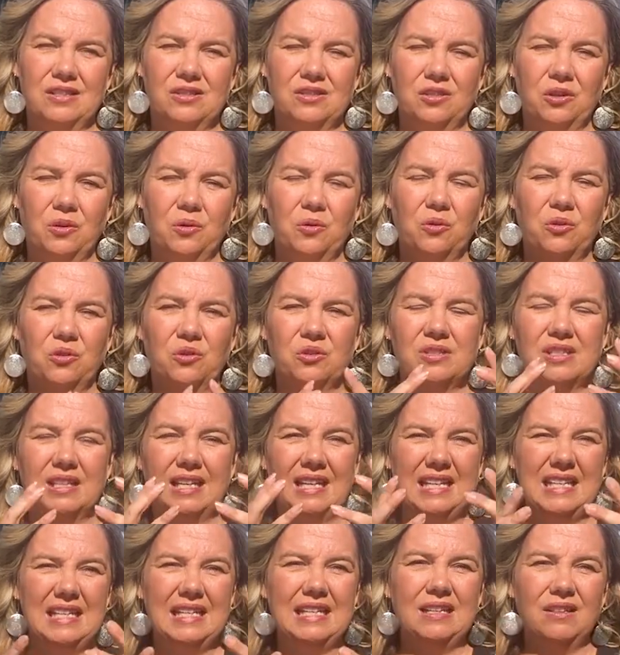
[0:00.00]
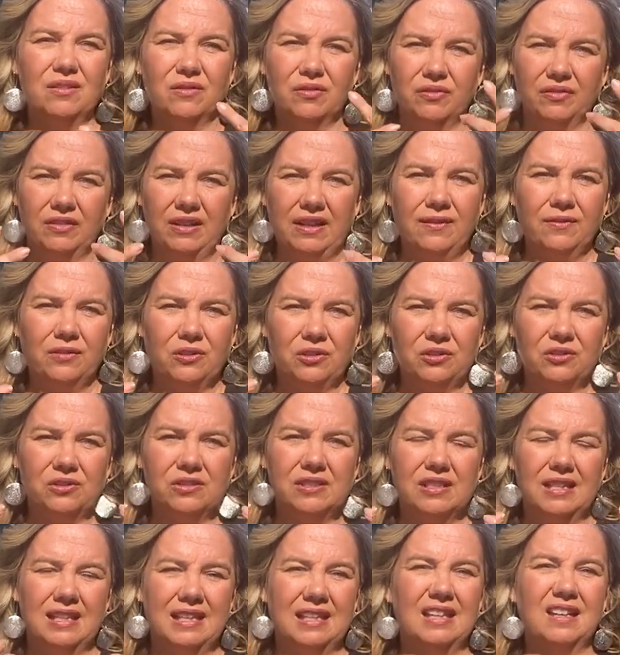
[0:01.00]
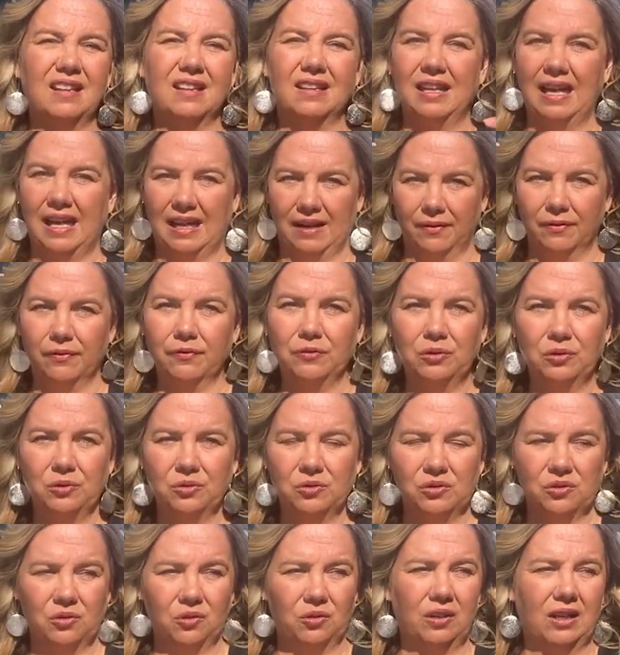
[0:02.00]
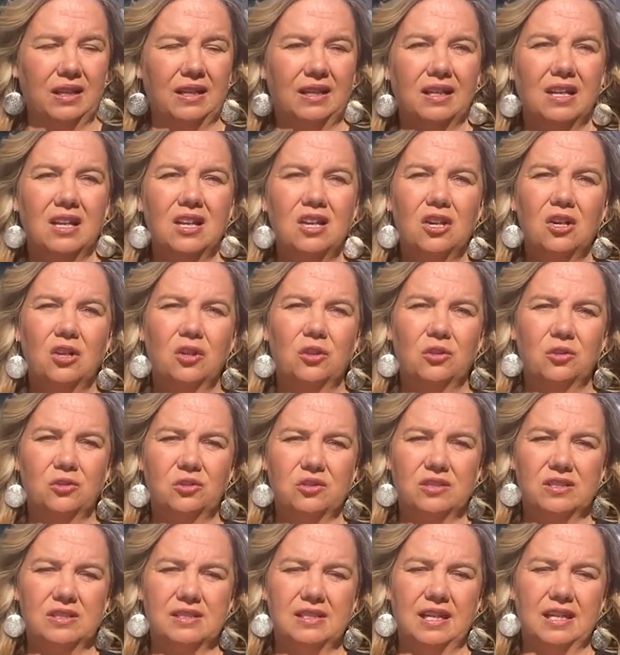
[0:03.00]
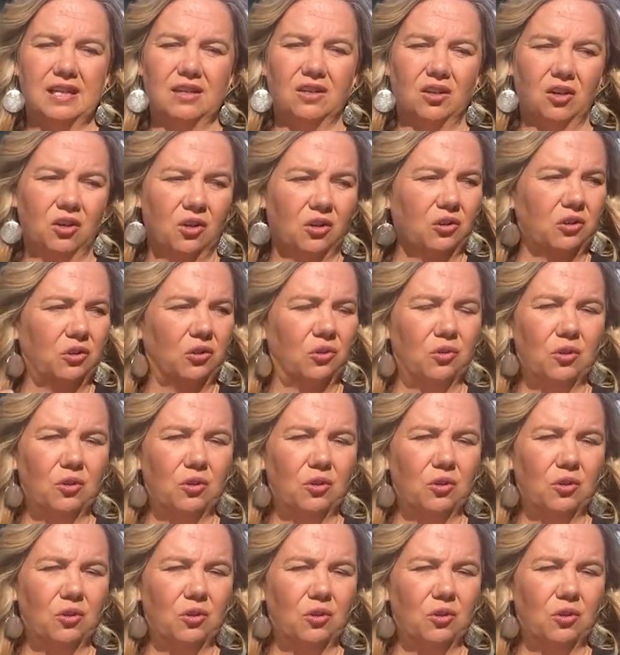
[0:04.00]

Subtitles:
And so there's Indian flavors in a lot of food. So like they'll just take all your